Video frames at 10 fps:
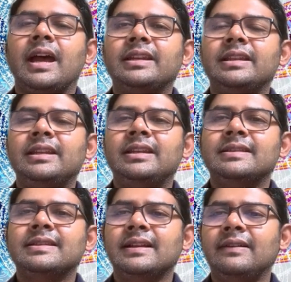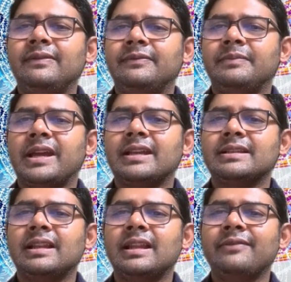did a self
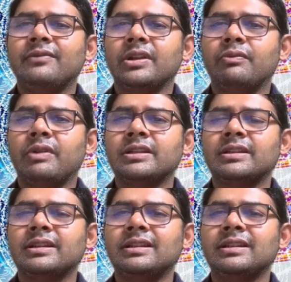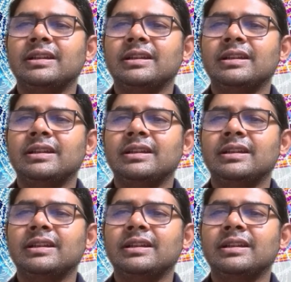past life regression